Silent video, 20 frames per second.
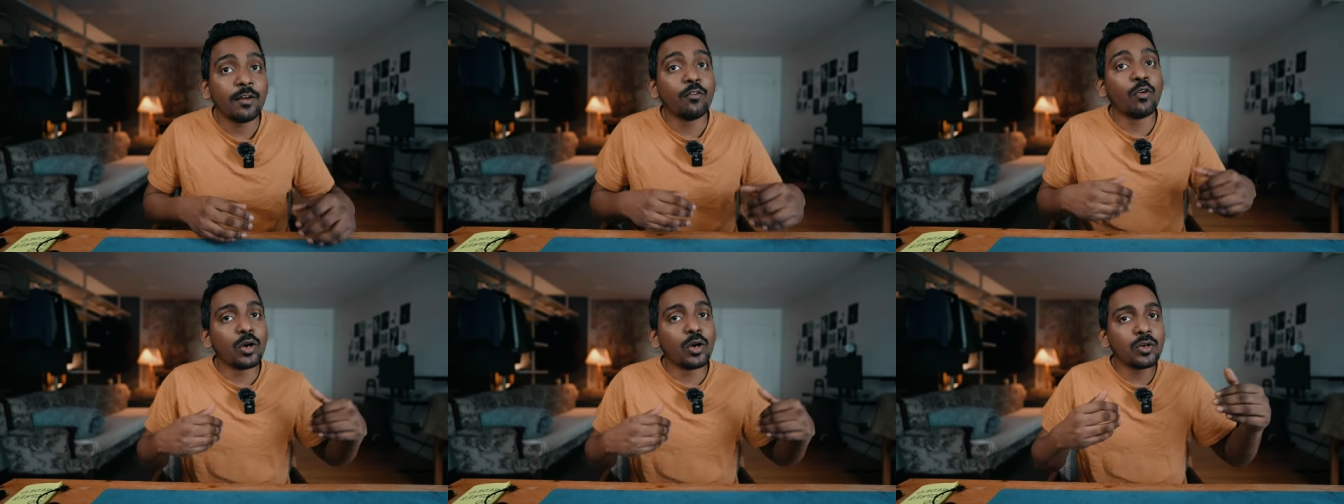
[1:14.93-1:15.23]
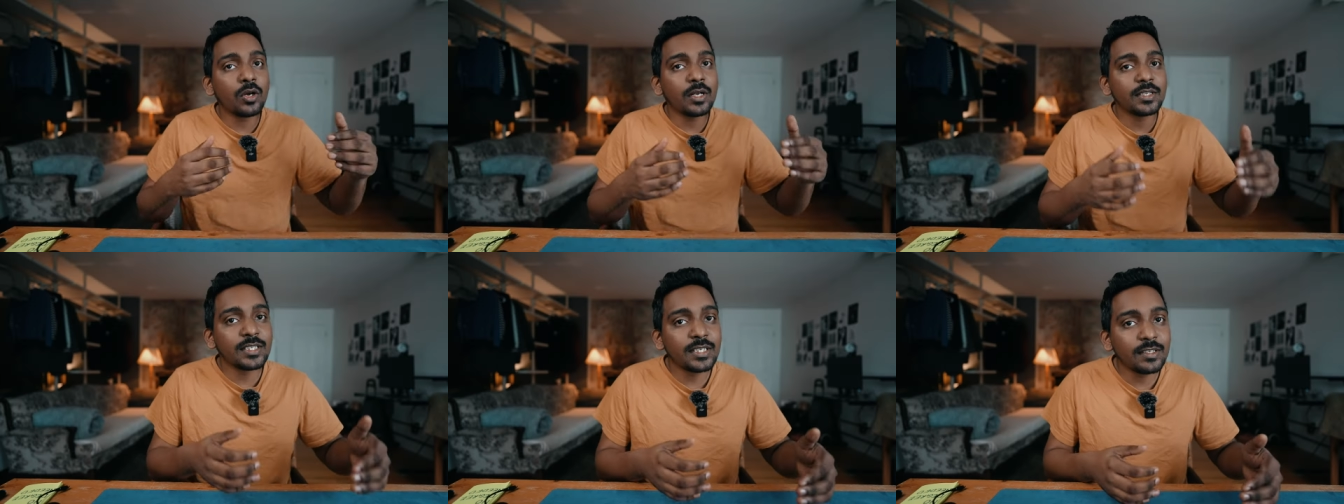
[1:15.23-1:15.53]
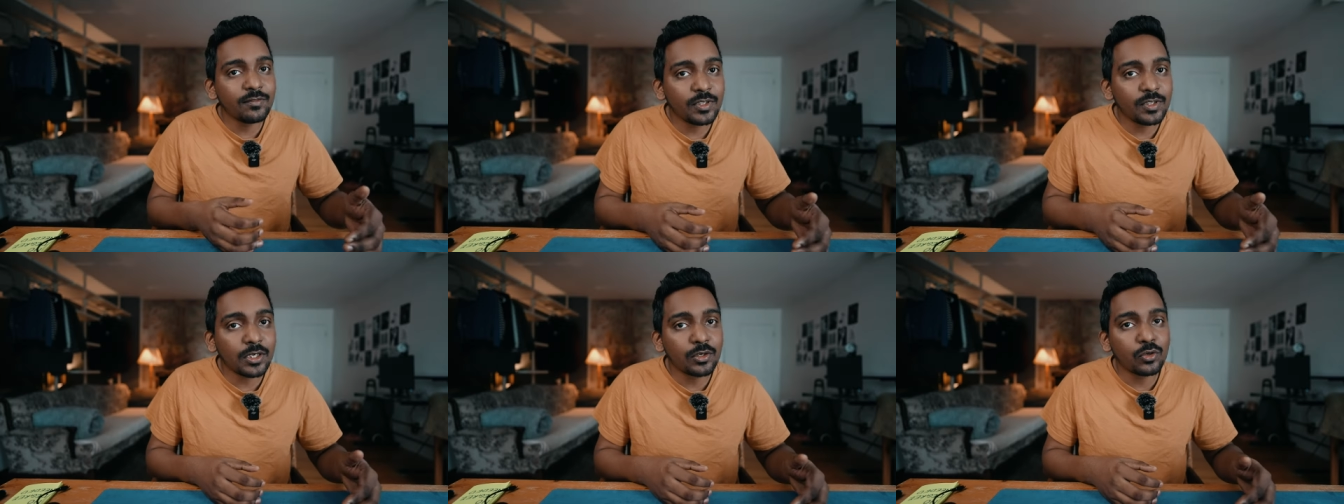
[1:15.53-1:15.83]
I want to
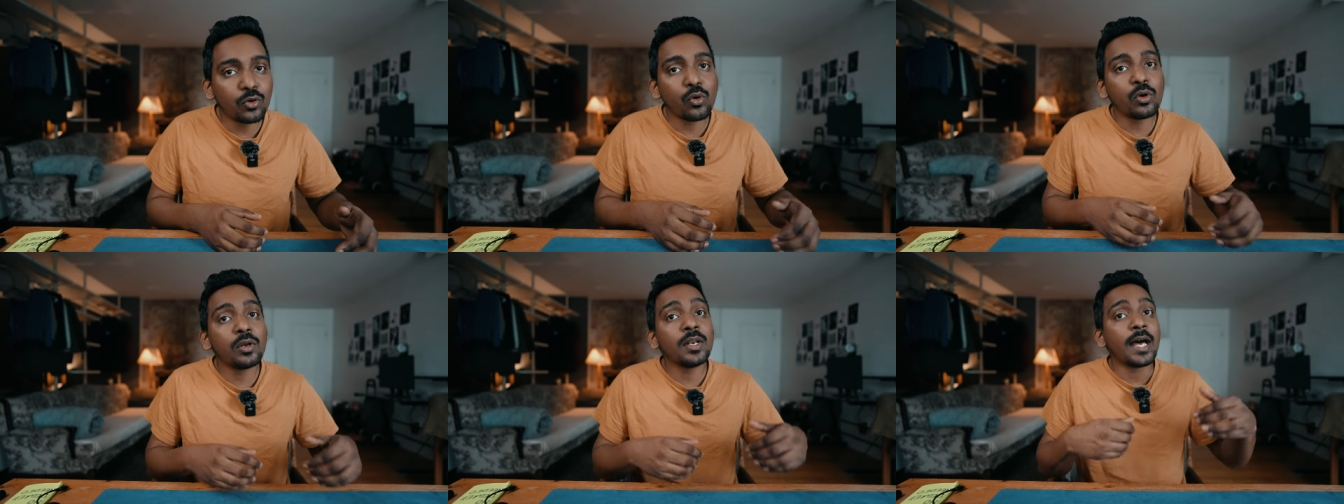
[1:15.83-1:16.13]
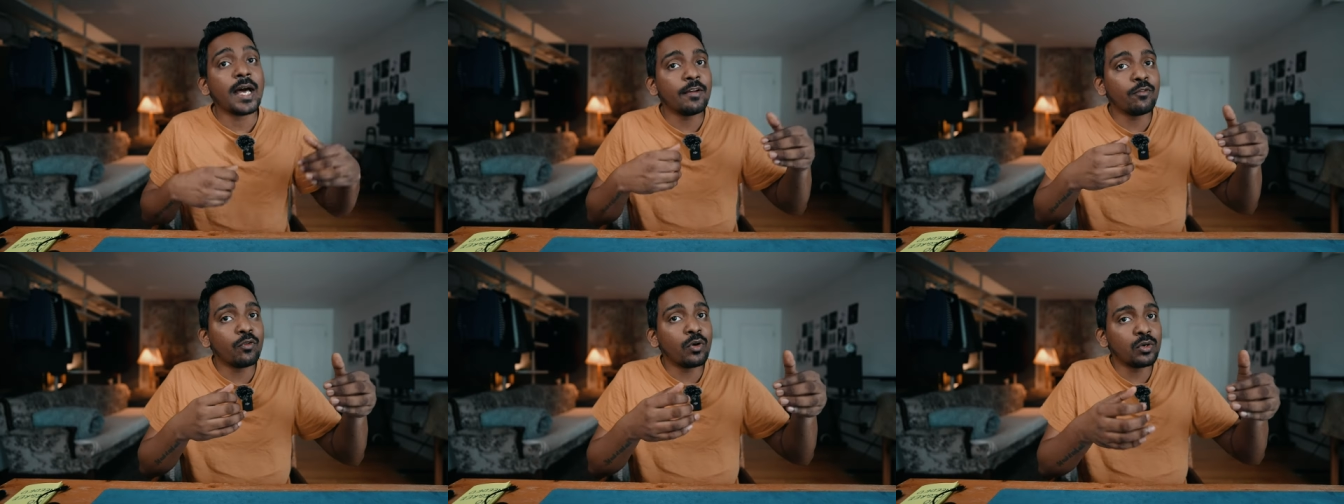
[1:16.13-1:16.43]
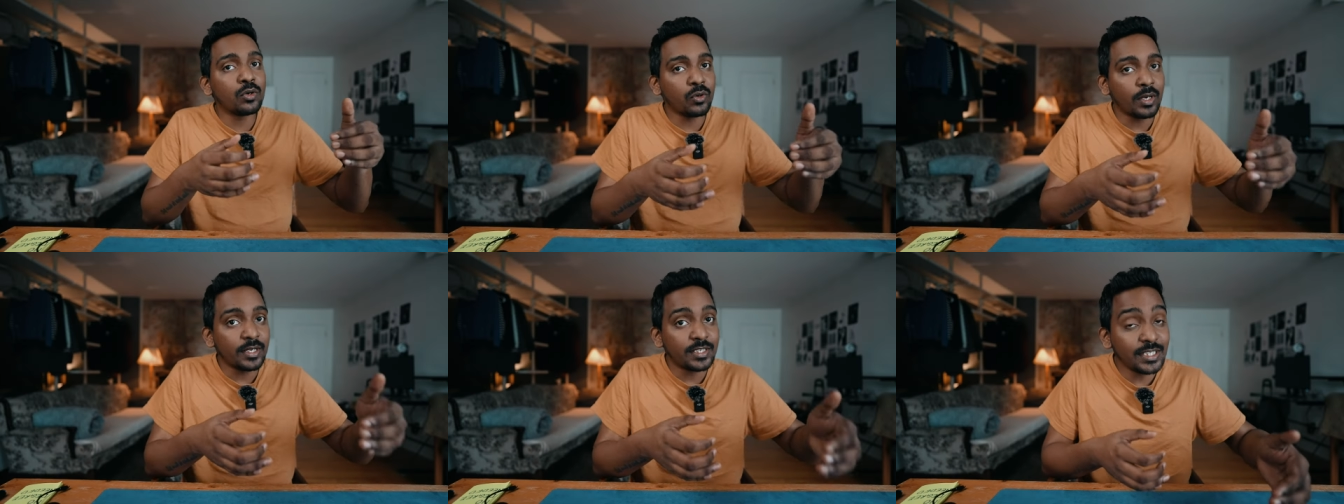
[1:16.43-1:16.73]
achieve that goal, I
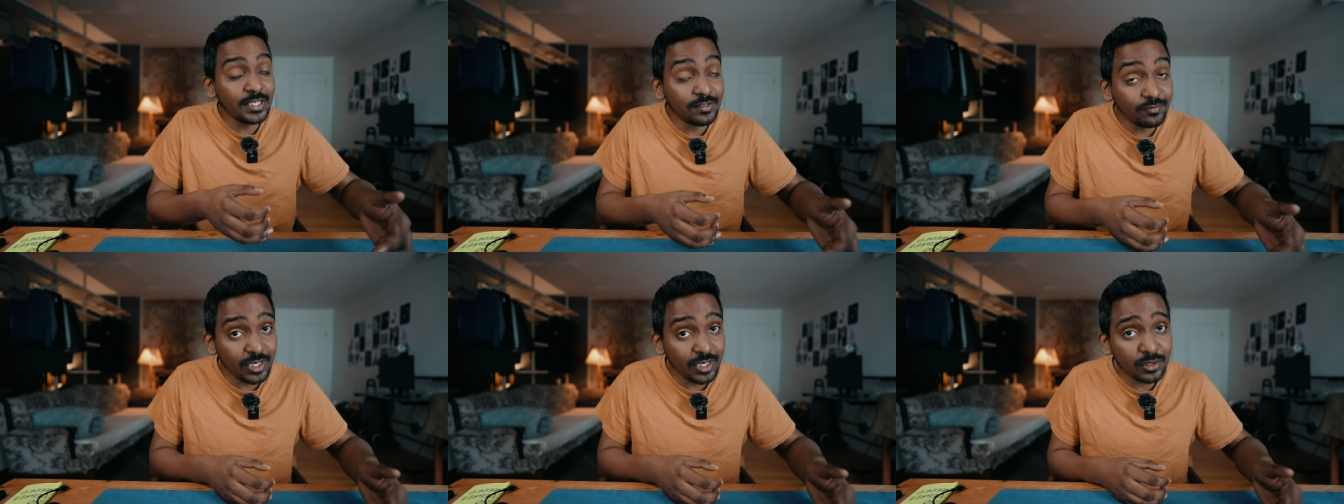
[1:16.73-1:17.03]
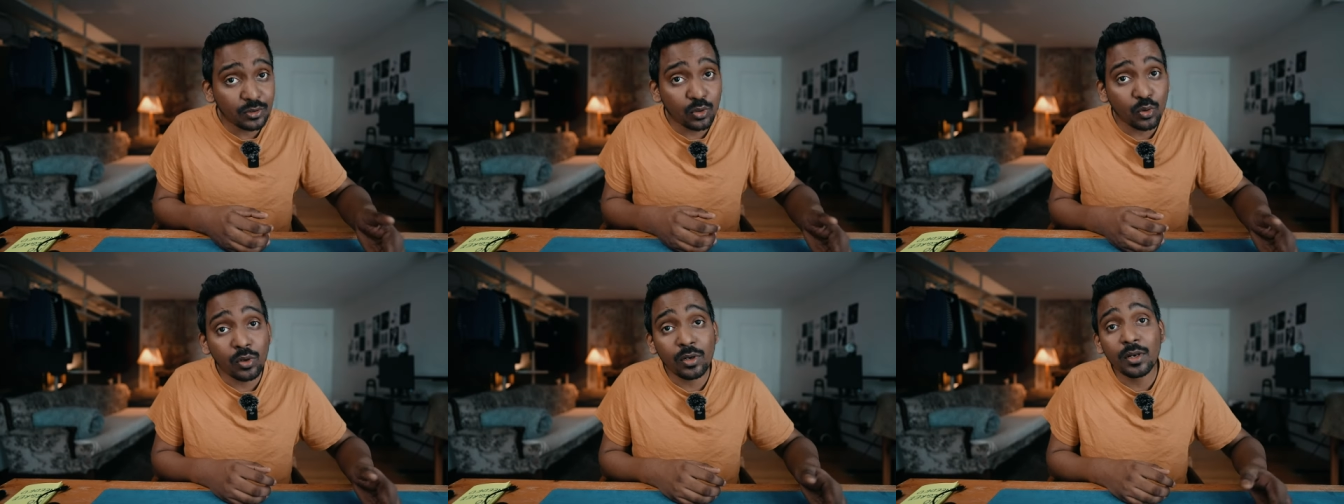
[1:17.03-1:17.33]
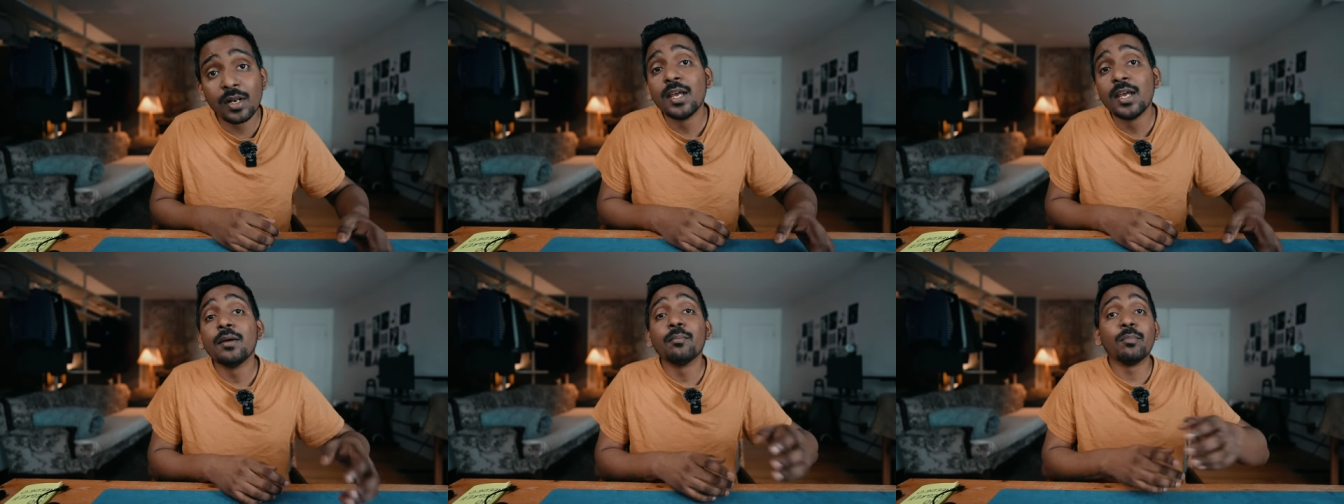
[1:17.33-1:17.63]
want to achieve that goal,